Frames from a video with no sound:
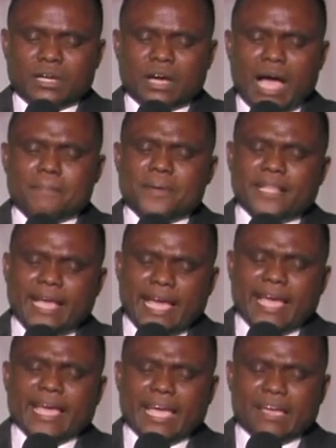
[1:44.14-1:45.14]
I
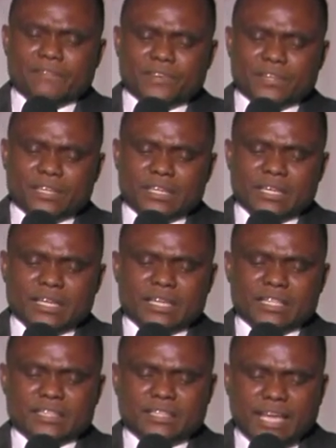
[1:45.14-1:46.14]
believe
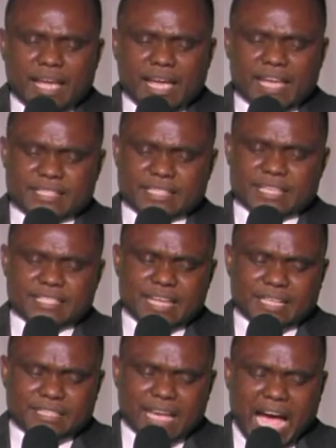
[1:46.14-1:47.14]
this is
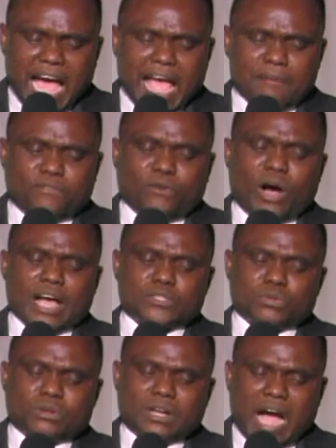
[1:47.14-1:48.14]
the time for us
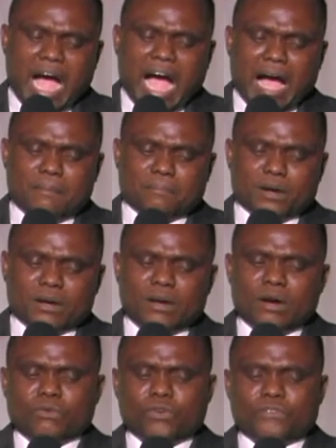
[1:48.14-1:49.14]
to come
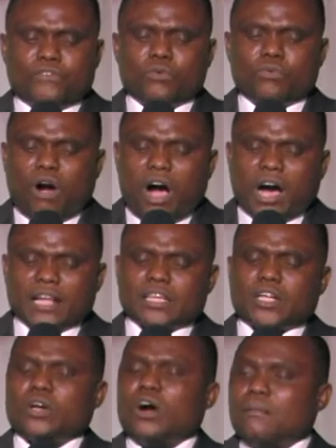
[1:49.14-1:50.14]
with
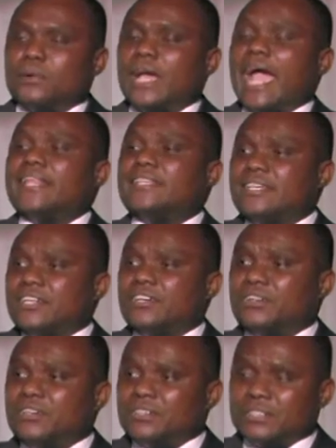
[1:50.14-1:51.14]
one common
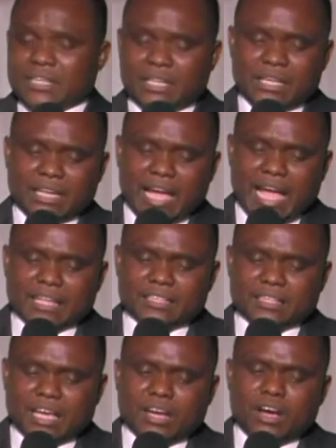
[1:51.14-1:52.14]
idea
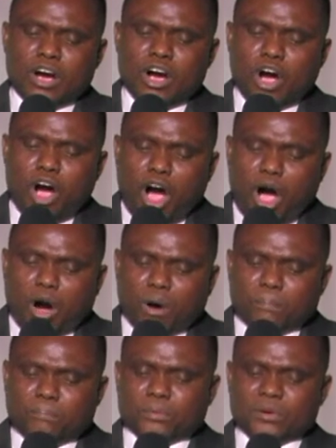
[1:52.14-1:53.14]
and
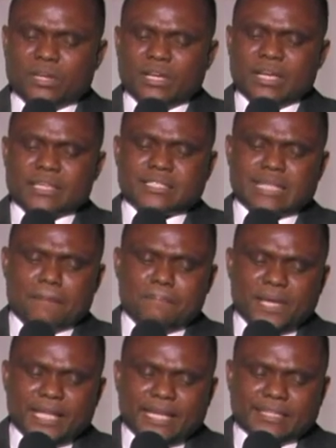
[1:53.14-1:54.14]
hope,
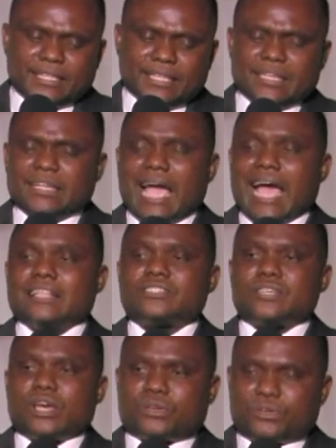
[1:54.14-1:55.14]
stability, and
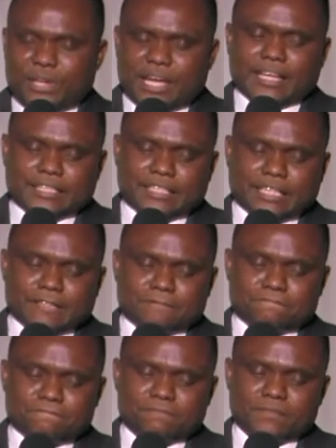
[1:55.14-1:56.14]
security.
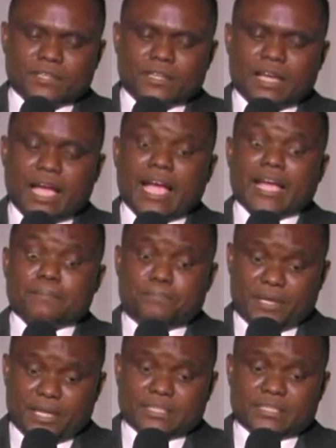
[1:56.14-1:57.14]
I
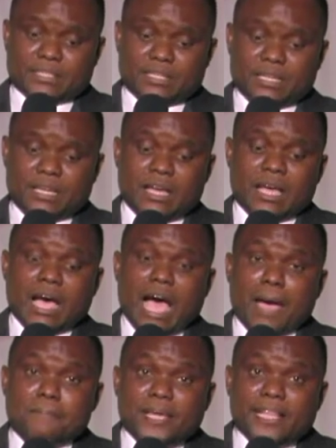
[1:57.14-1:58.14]
repeat,
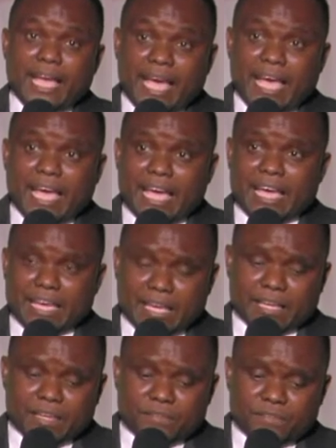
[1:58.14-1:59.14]
I
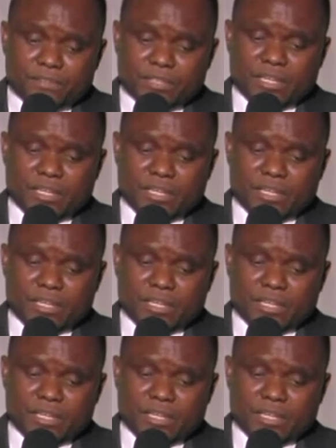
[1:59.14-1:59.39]
believe